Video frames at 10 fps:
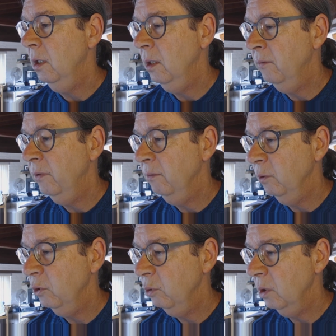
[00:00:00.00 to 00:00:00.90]
of the
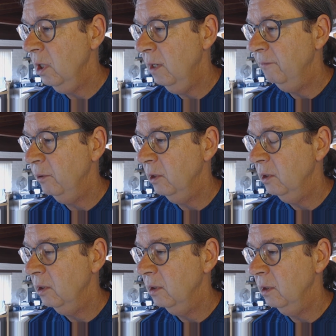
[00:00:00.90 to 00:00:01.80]
virtual
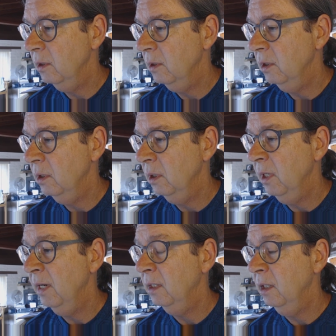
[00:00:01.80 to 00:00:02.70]
conference in
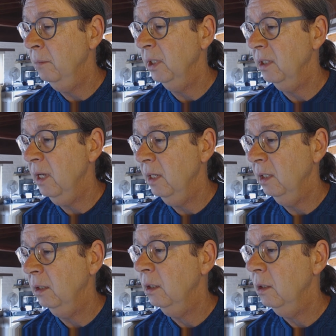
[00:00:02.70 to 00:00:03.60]
an academic
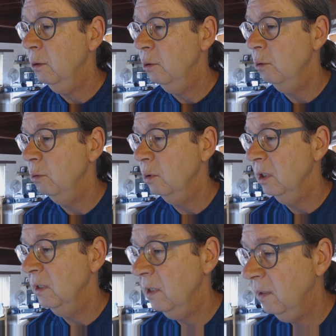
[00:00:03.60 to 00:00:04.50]
setting, who
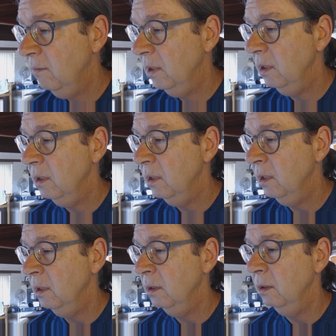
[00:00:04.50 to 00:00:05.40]
conceived it
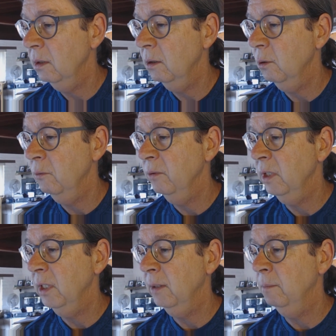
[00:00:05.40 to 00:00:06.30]
and
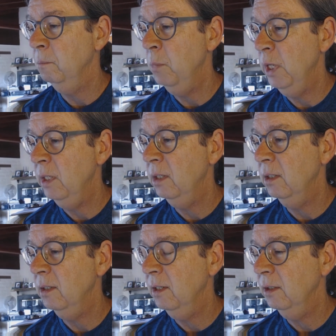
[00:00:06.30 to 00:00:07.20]
overcame many
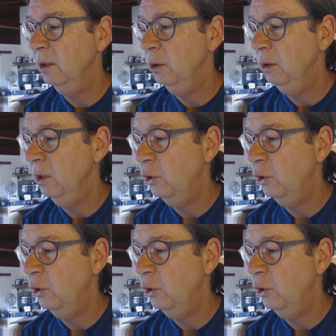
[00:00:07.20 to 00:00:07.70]
a technical